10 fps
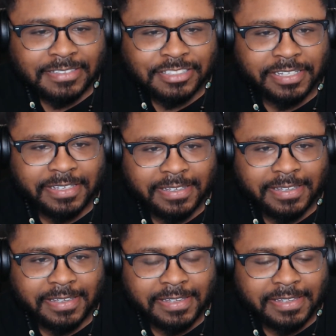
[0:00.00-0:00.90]
So he,
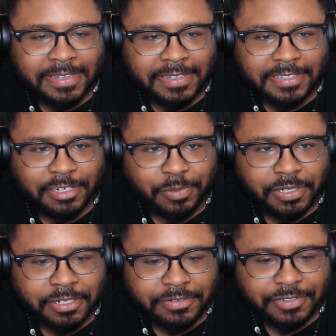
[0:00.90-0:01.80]
he kicked it and
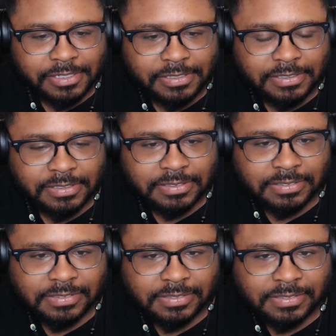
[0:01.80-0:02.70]
recovered.
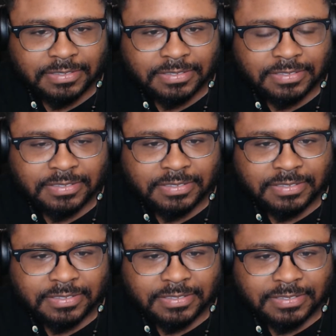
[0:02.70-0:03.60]
Howley will not give
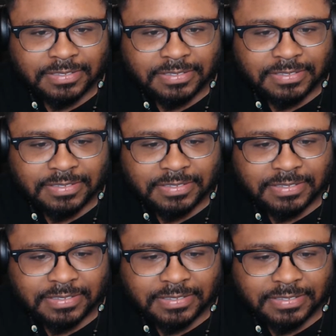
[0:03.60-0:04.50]
the cause up.
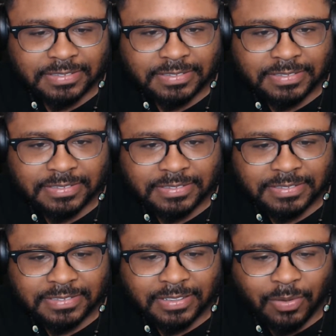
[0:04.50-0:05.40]
It's
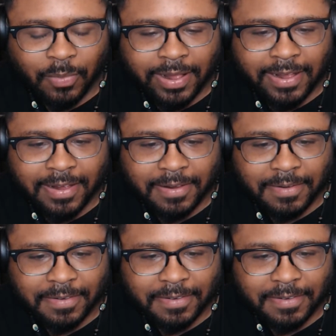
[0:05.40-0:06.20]
infield. Wow.